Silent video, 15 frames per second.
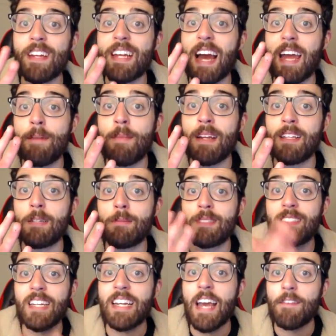the game
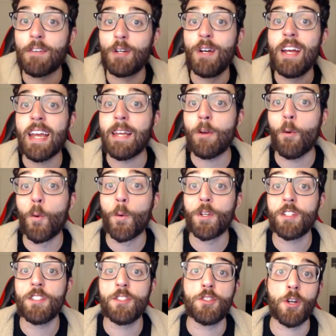elements together in
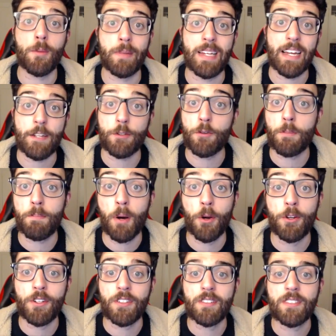order to dominate your
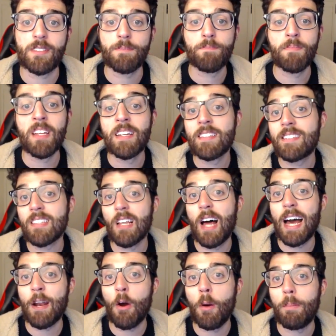opponents.
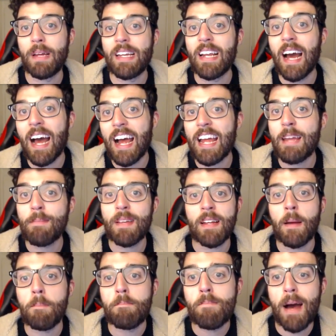Slide hopping, aiming,
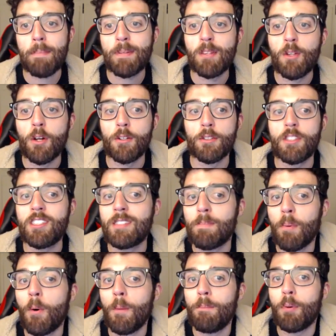map knowledge,
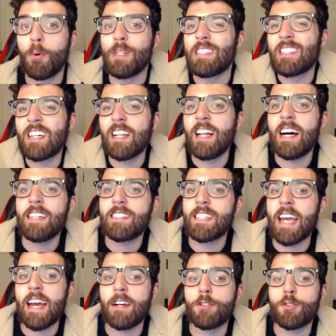spawn points, class
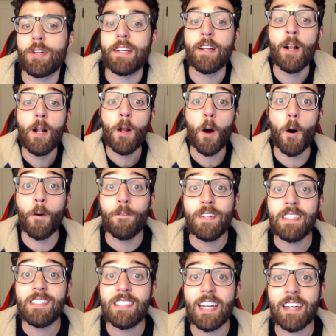countering. All
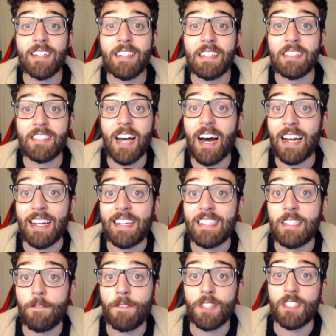these techniques are
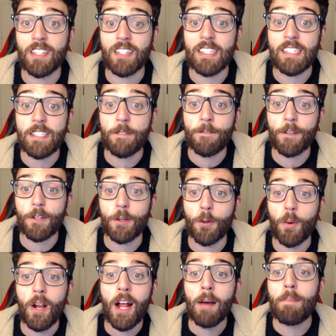individually
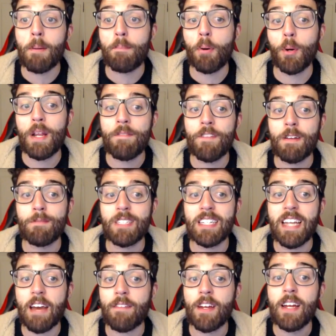difficult, but putting them
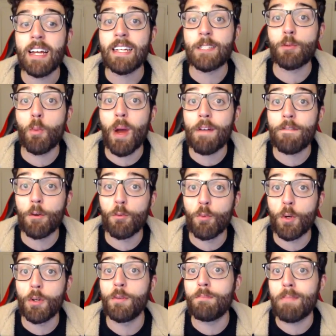together is where the real